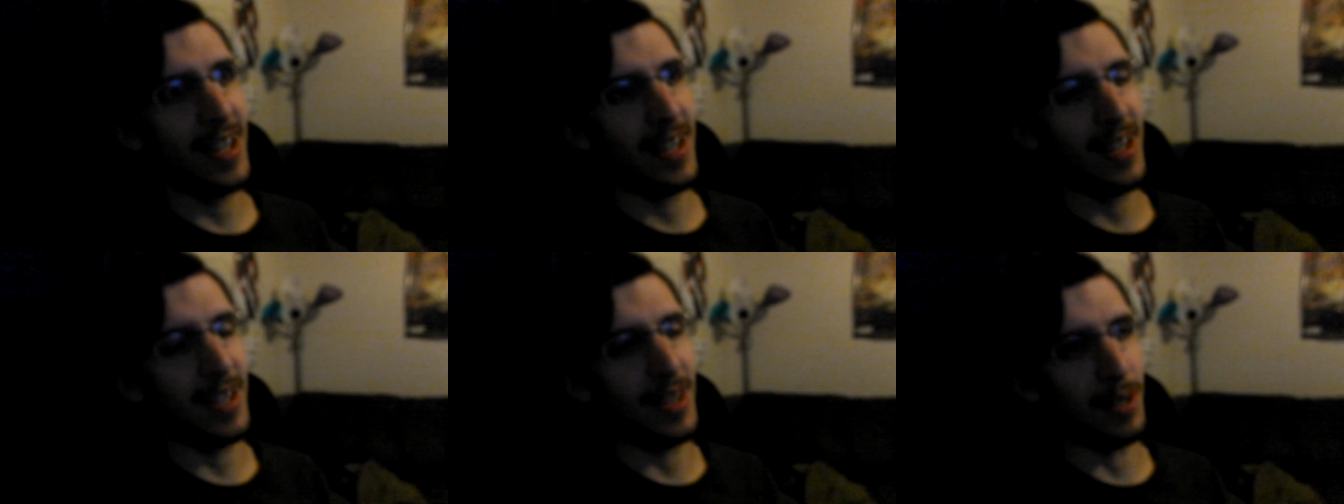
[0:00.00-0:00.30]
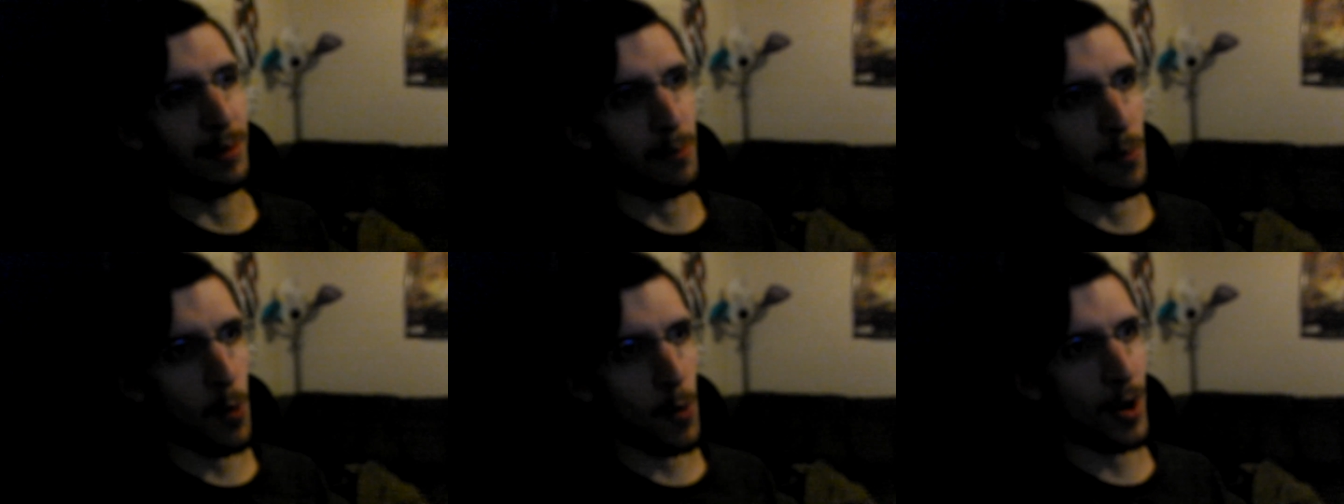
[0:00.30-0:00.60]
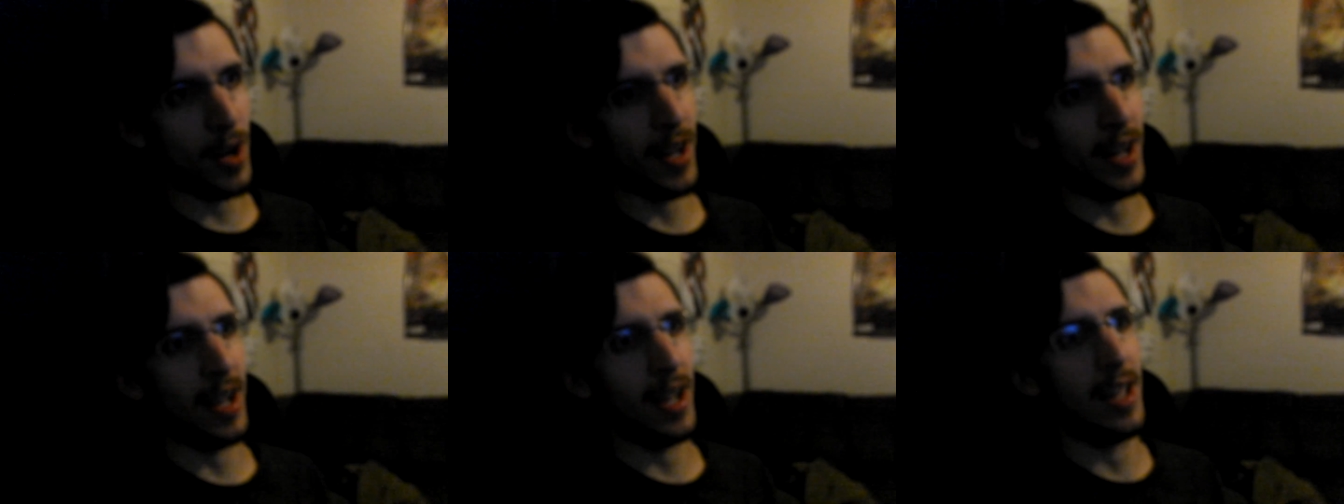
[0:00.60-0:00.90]
in the
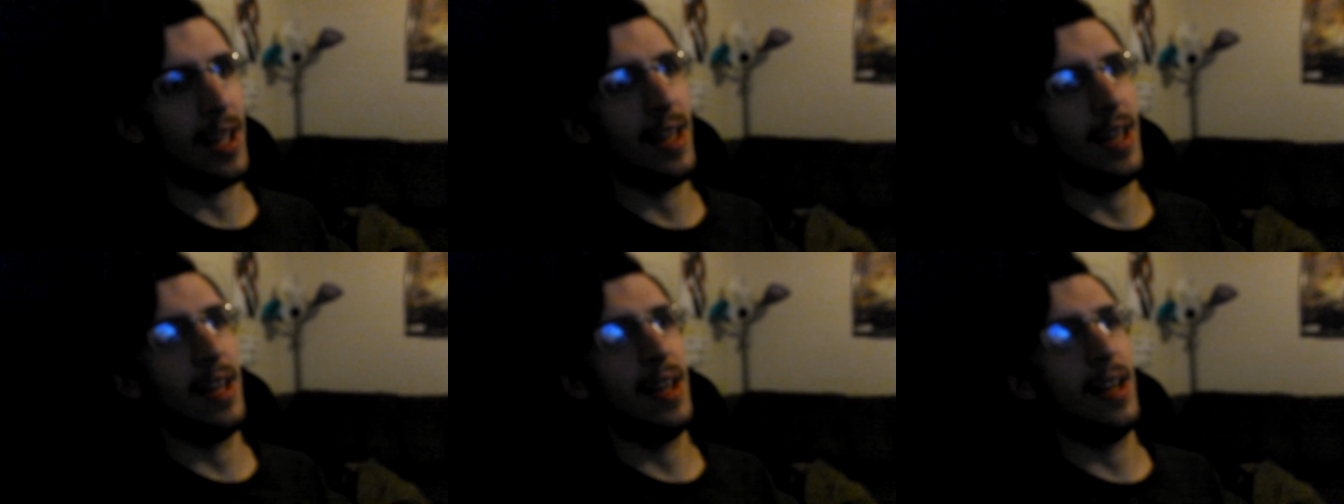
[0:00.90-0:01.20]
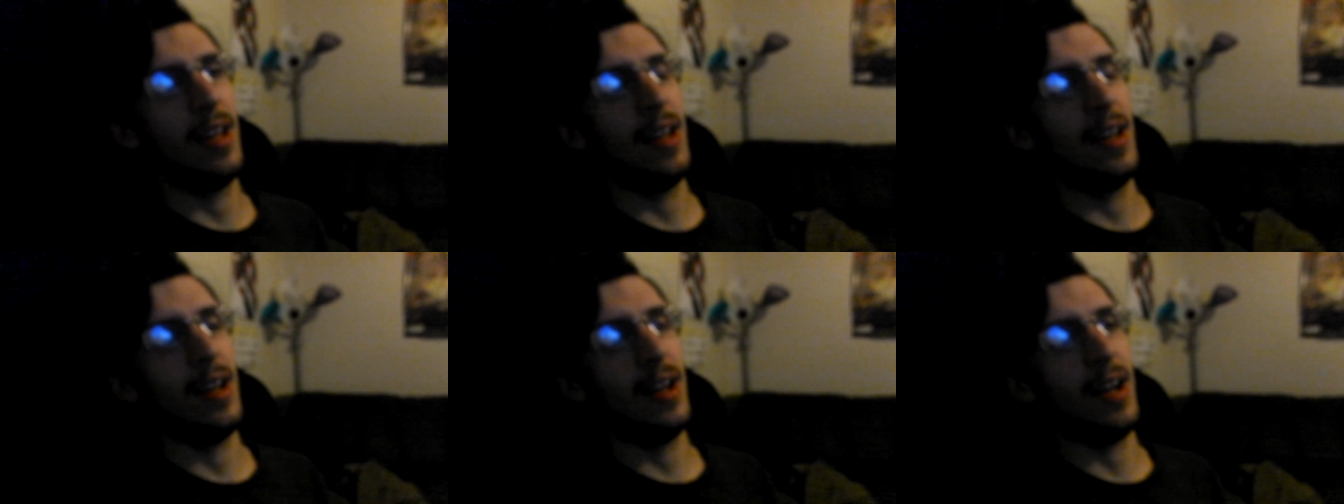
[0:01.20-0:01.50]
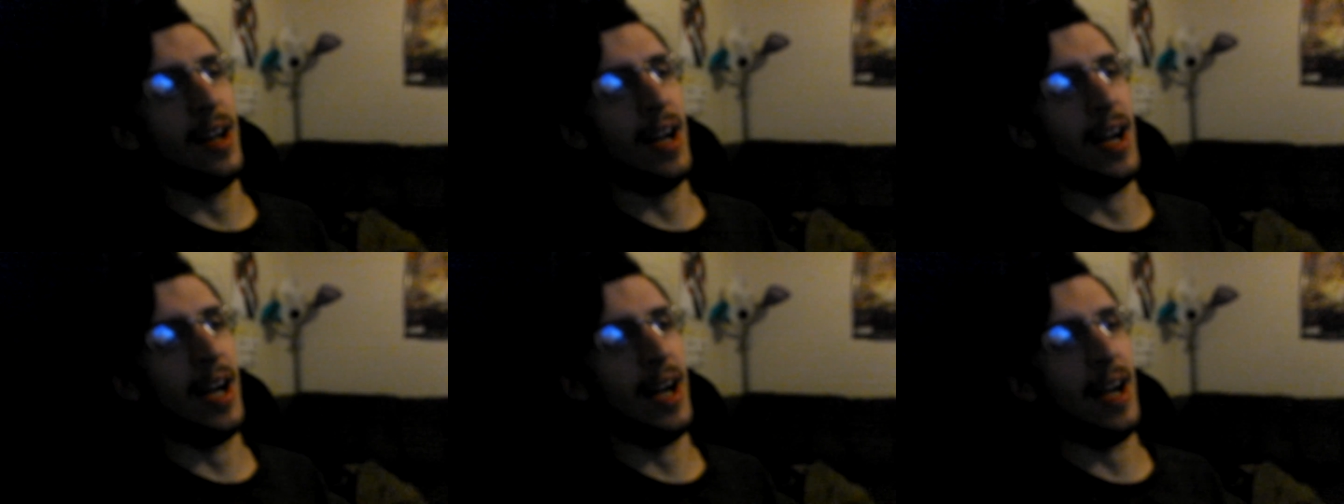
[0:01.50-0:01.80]
morning
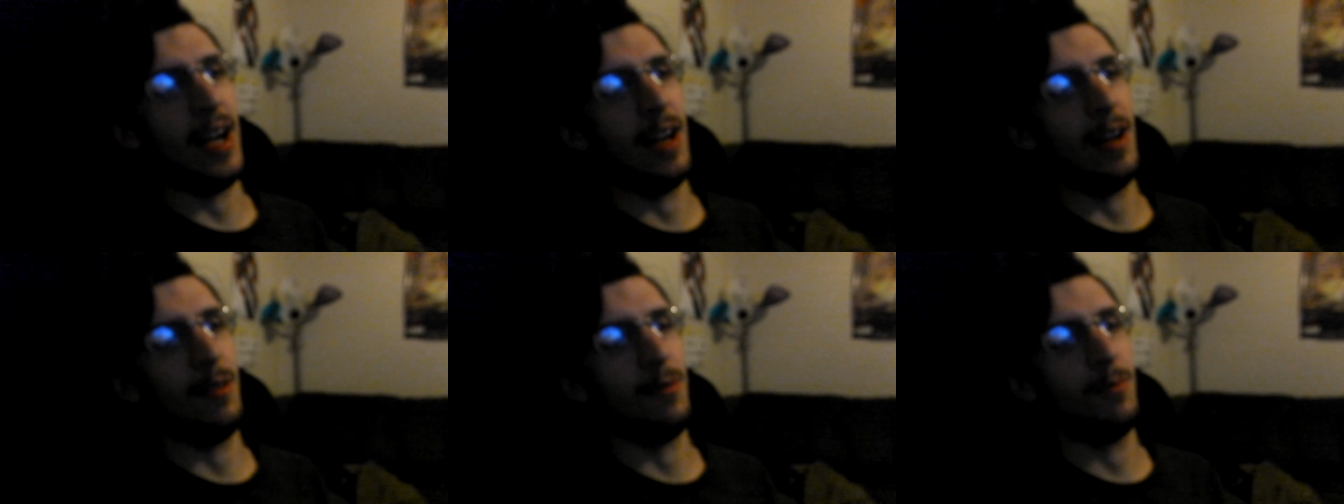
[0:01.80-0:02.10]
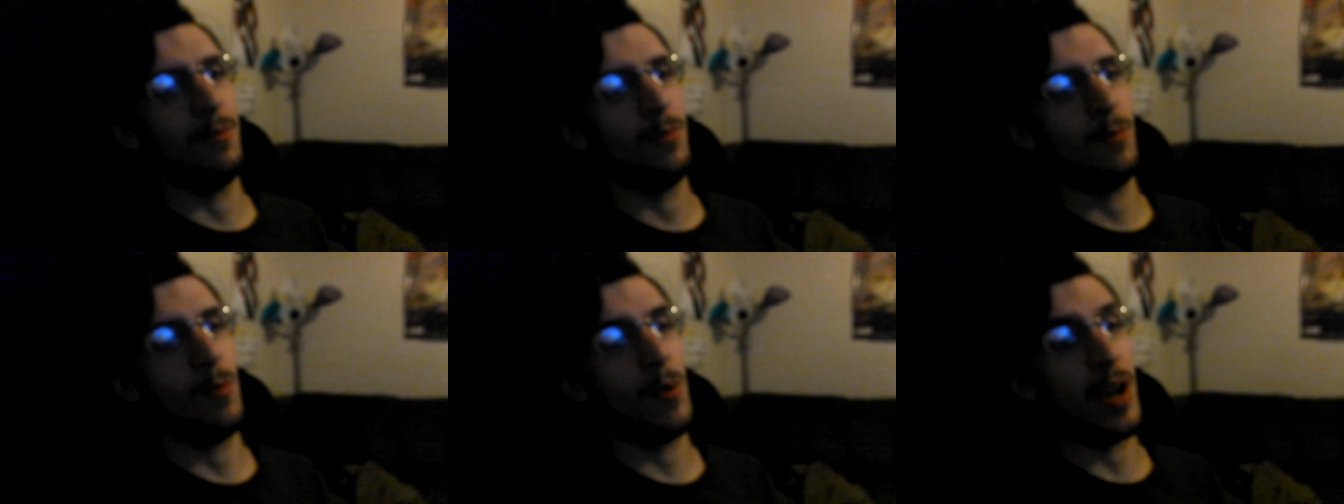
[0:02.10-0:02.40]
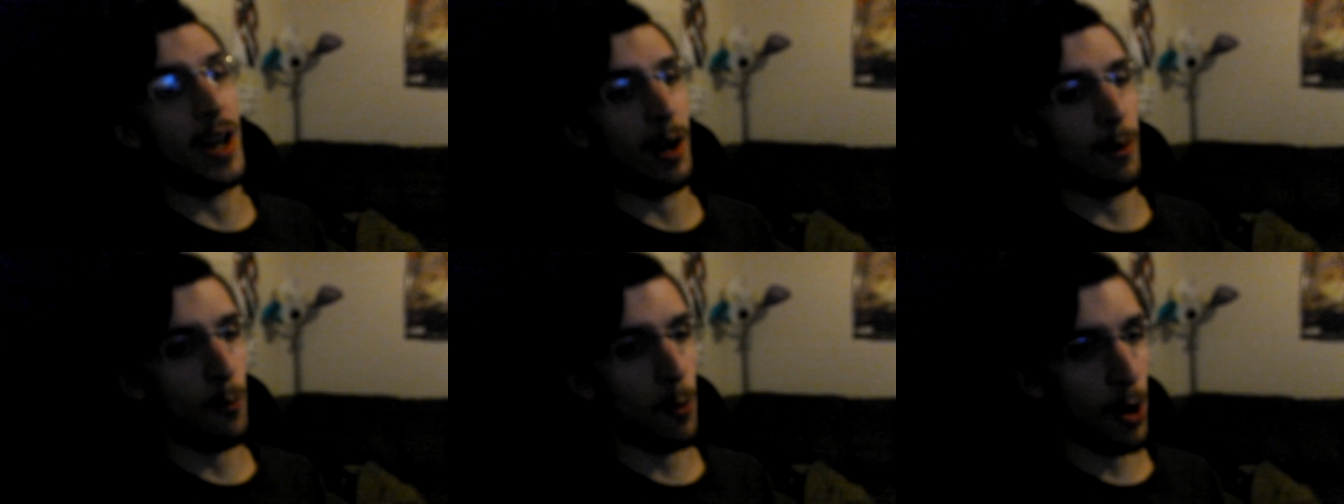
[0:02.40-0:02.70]
uh,
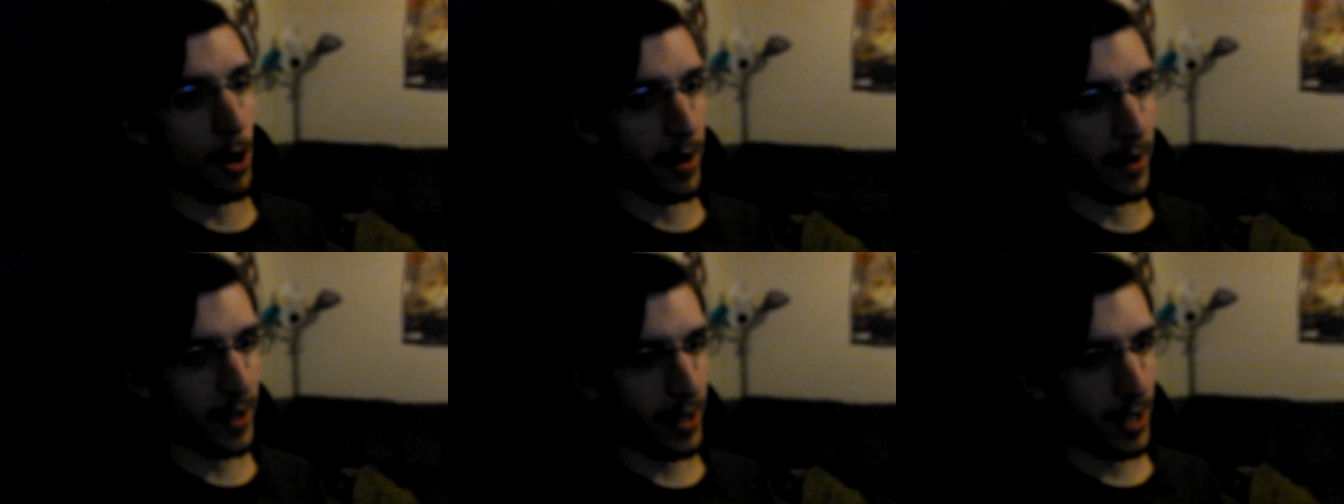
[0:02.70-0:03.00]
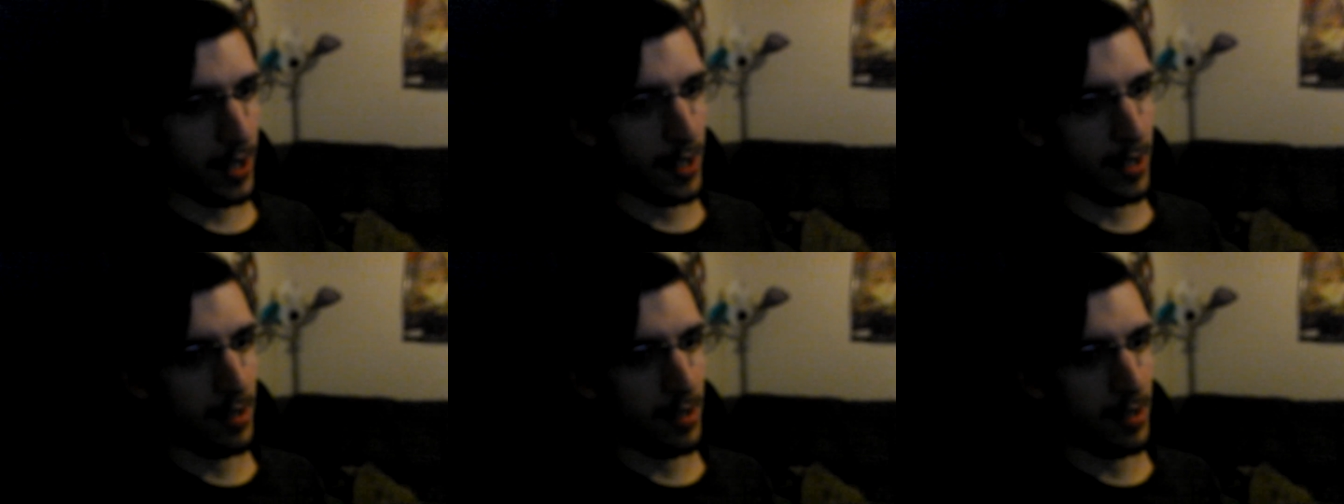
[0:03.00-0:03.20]
when I work.